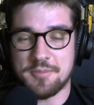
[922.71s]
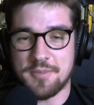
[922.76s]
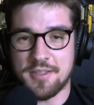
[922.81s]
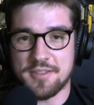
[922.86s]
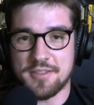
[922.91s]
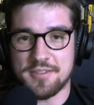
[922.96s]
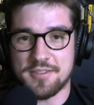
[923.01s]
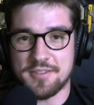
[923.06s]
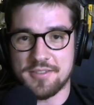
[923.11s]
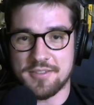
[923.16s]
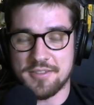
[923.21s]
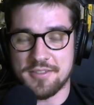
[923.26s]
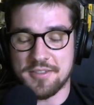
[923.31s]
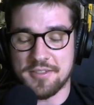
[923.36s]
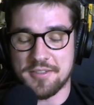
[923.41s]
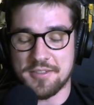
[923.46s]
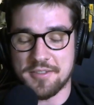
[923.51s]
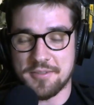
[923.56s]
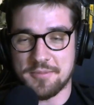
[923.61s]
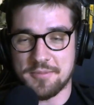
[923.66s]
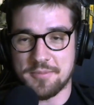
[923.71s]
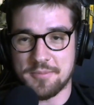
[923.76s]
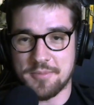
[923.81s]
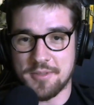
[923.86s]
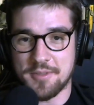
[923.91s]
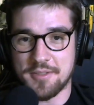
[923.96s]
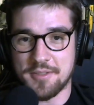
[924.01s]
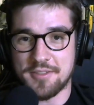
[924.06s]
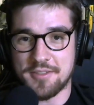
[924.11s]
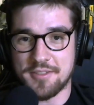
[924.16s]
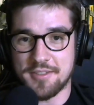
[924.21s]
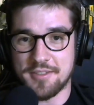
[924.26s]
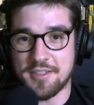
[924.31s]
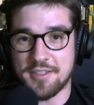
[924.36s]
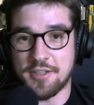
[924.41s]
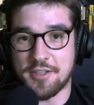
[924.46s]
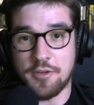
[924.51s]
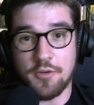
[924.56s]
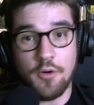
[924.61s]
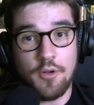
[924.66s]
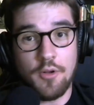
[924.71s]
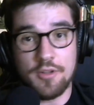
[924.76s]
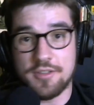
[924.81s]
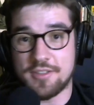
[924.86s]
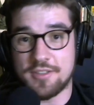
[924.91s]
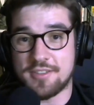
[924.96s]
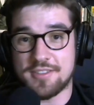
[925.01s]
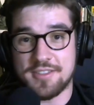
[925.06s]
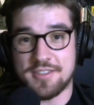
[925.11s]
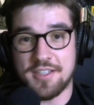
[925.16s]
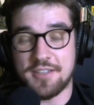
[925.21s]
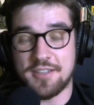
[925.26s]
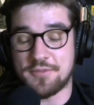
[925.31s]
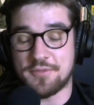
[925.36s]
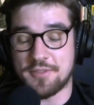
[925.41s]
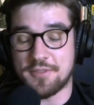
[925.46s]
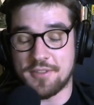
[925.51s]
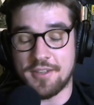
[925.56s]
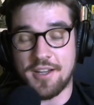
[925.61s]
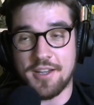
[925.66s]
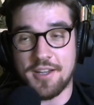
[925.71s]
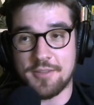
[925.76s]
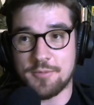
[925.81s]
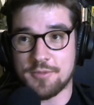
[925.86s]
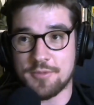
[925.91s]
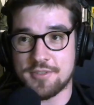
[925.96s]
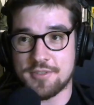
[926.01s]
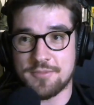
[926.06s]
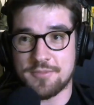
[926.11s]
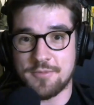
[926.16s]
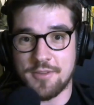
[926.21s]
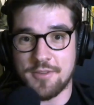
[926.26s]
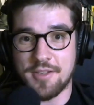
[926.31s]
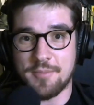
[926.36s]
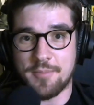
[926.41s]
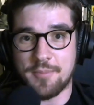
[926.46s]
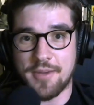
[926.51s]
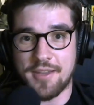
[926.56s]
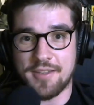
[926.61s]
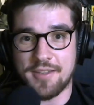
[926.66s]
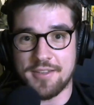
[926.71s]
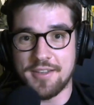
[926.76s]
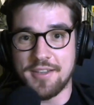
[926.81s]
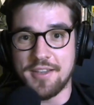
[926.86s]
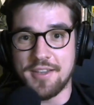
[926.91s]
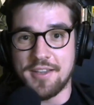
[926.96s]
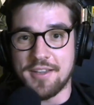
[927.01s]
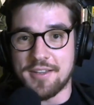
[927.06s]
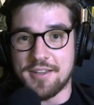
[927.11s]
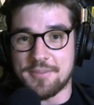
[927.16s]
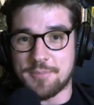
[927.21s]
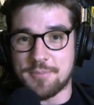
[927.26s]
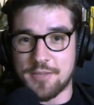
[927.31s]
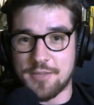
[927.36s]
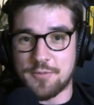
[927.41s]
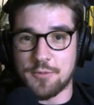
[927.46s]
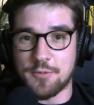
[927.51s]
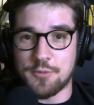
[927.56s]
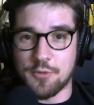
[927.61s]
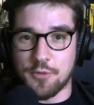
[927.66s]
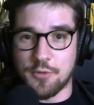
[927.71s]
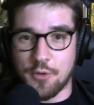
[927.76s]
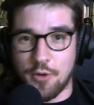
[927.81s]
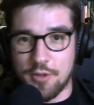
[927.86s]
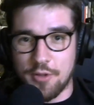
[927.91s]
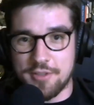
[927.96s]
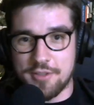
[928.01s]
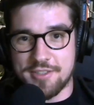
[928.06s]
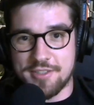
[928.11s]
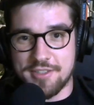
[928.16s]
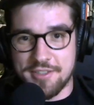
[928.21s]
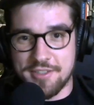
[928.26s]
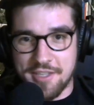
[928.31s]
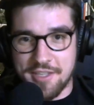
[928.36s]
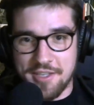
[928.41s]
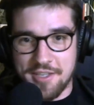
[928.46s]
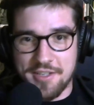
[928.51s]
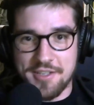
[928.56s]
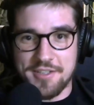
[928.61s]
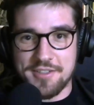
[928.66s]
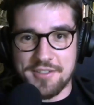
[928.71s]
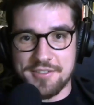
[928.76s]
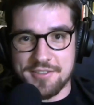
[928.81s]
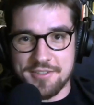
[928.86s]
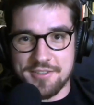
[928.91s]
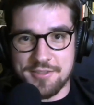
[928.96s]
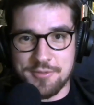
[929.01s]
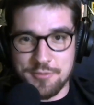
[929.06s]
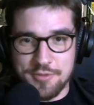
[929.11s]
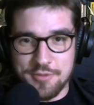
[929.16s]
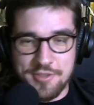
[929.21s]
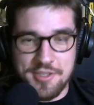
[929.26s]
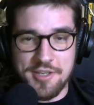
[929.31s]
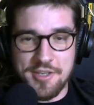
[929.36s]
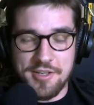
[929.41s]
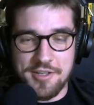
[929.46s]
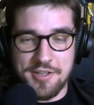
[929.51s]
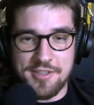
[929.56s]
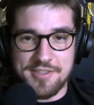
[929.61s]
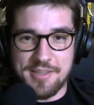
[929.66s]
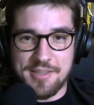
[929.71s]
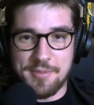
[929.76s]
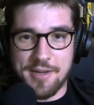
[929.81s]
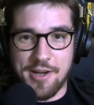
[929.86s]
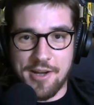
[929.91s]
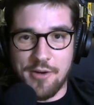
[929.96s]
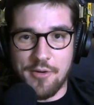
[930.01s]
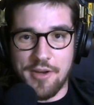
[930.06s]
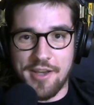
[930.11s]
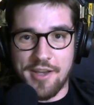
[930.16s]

amazing, yeah. But the cold itself, it was really painful to hold the gear to steer it somehow.